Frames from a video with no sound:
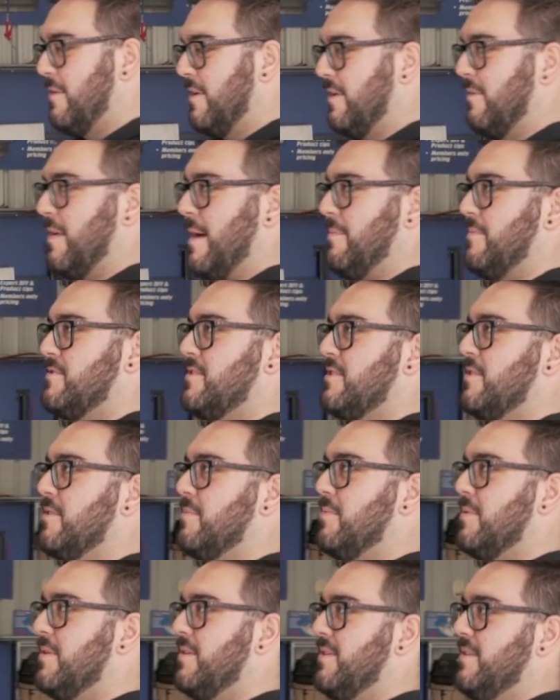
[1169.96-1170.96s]
we're going to wrap the
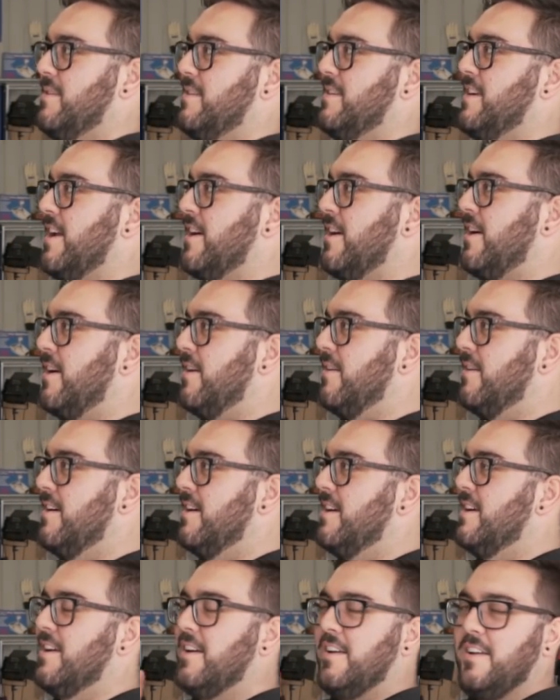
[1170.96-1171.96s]
scoop, cut a hole,
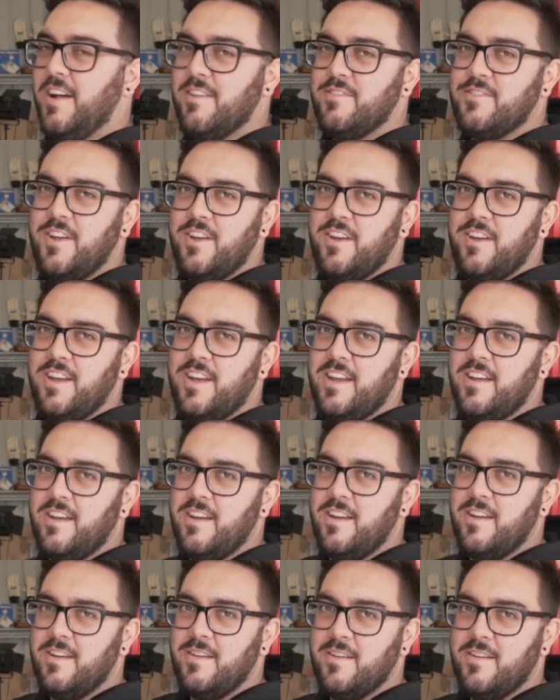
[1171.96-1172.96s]
nutsert it in,
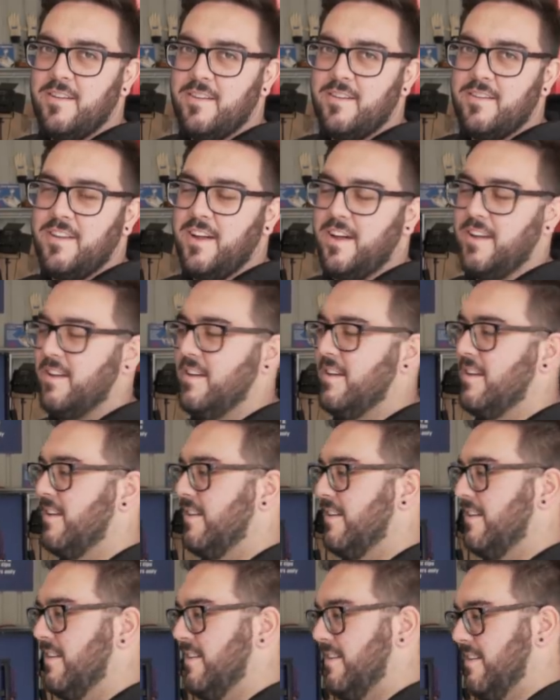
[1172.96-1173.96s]
done. Yeah